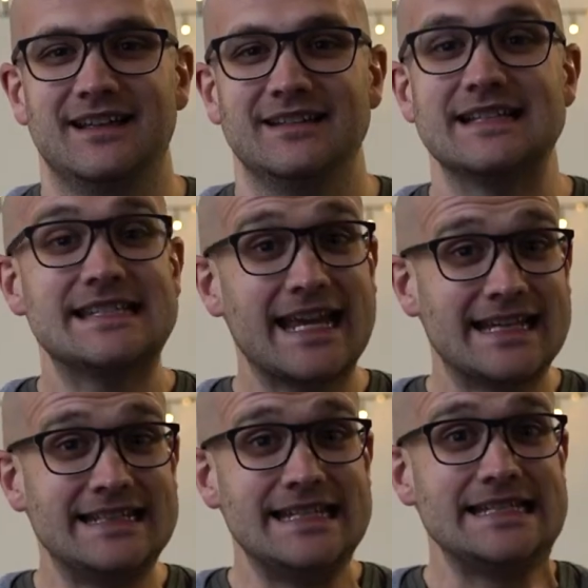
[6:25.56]
The
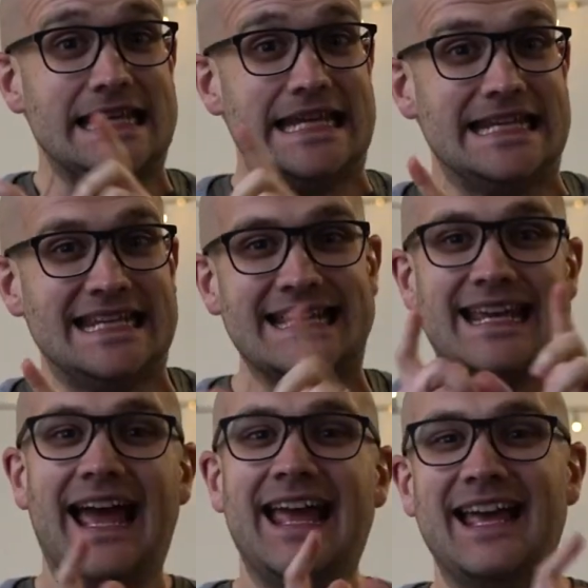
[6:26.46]
second is
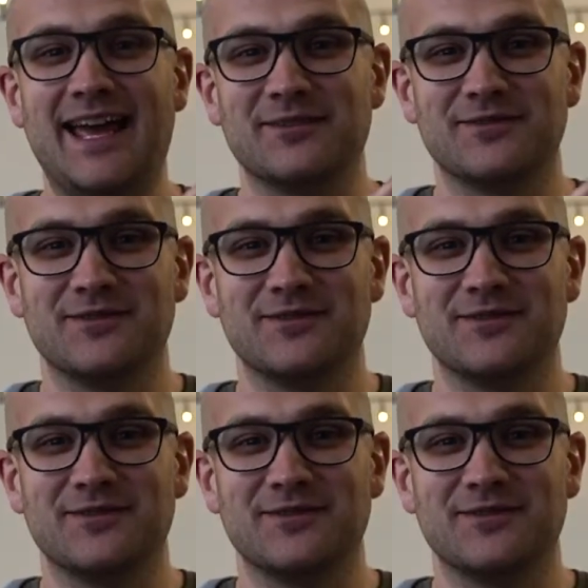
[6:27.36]
EKF,